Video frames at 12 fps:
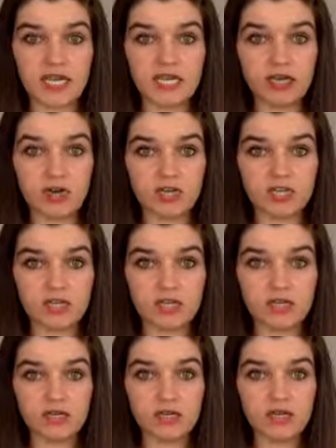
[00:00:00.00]
culture.
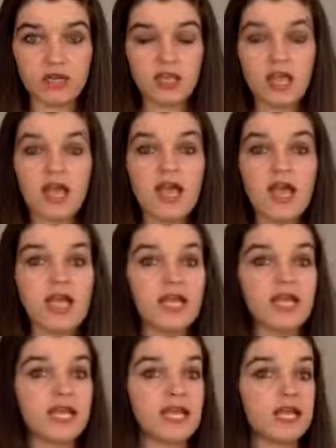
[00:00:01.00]

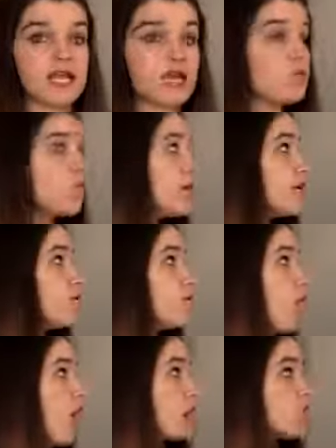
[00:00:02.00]
And we
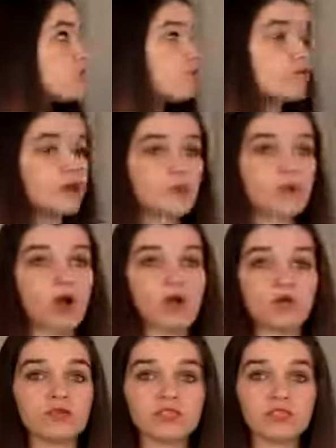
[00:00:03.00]
want to
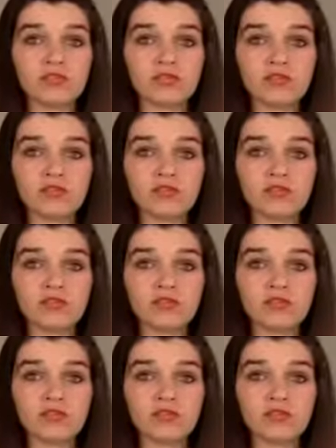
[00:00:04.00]
promote